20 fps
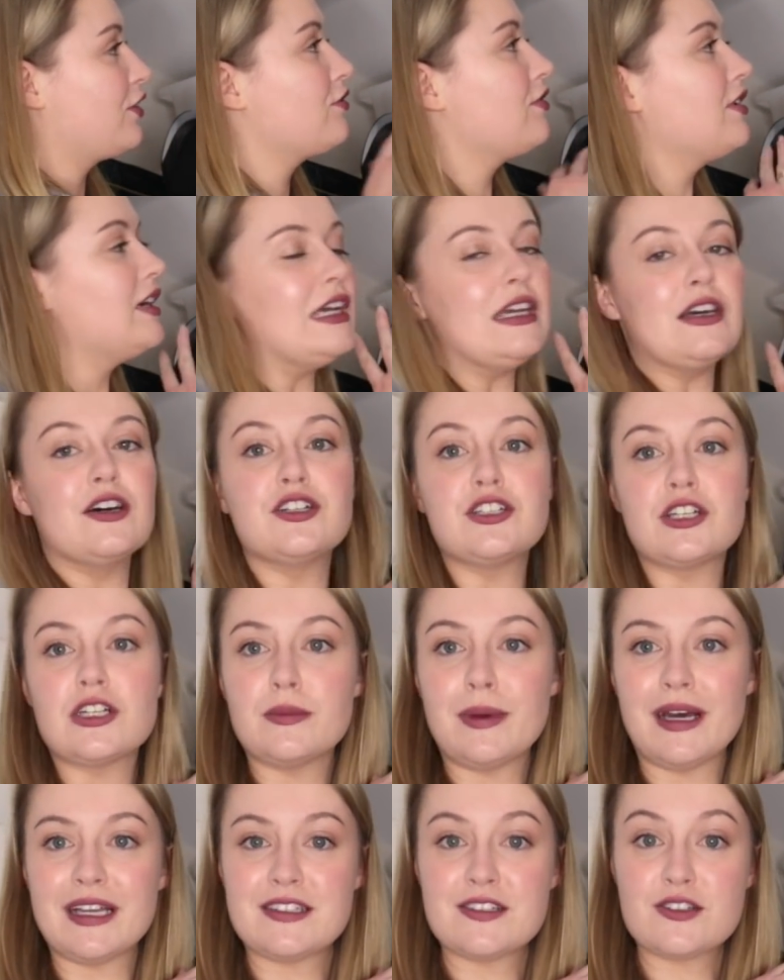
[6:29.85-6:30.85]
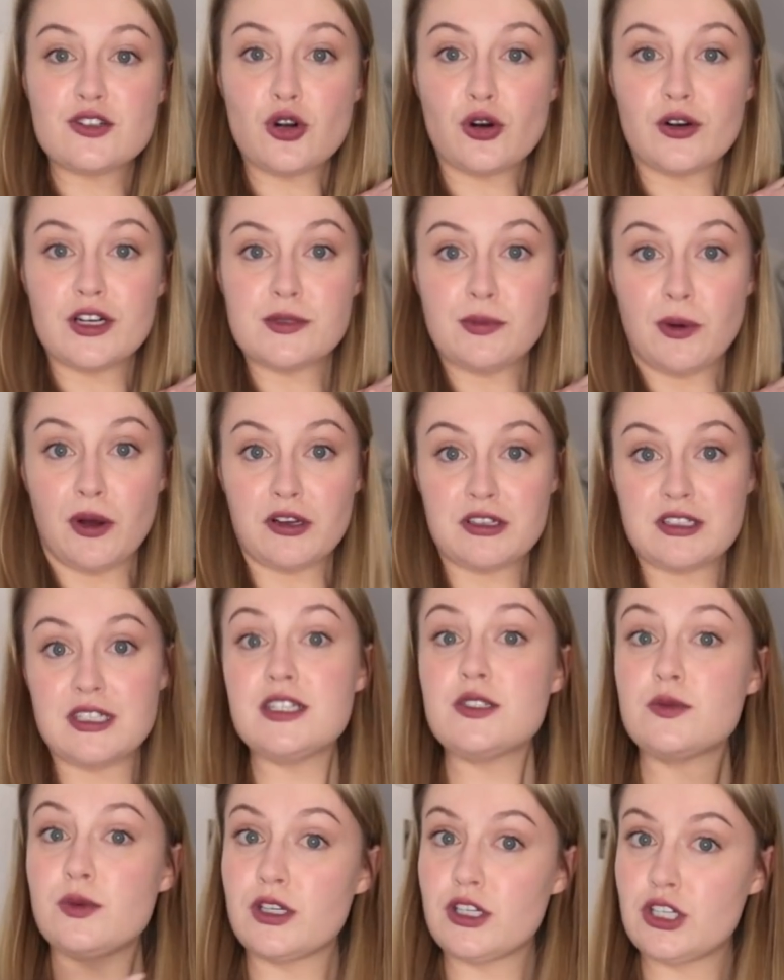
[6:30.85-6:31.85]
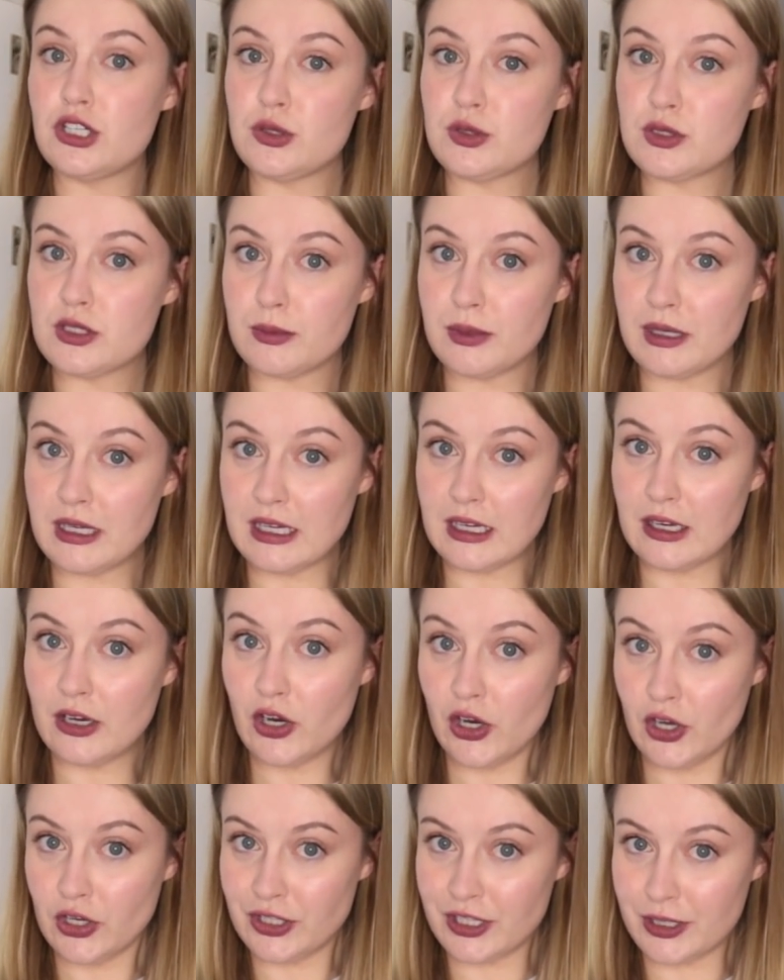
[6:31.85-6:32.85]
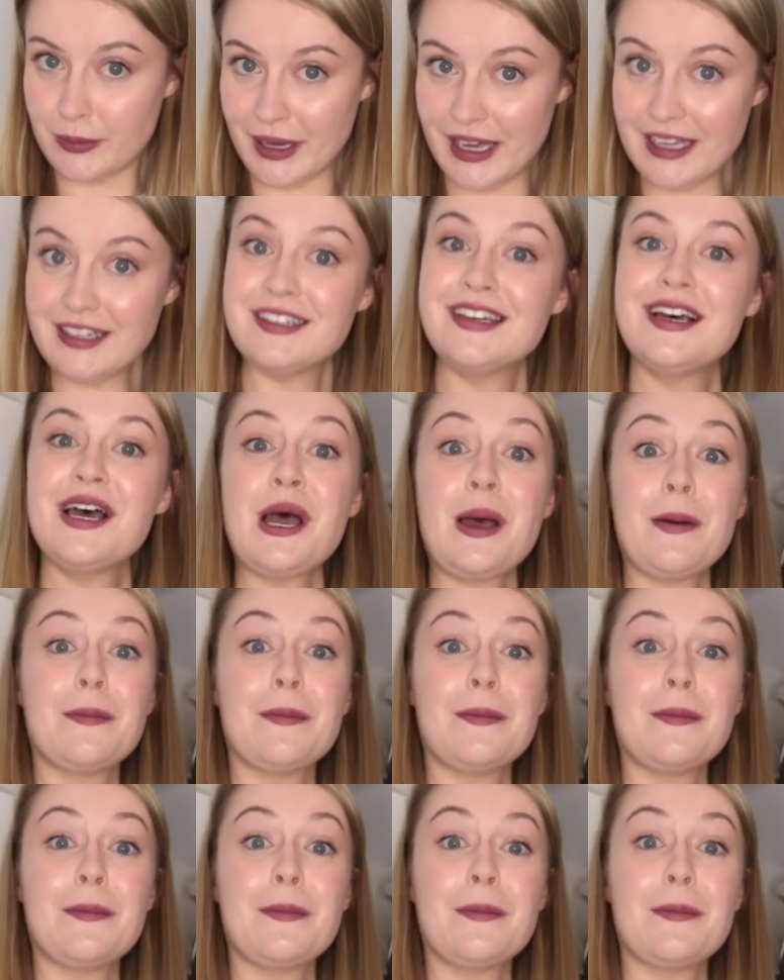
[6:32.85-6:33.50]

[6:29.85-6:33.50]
3 under the bed storage boxes, which used to be under the bed,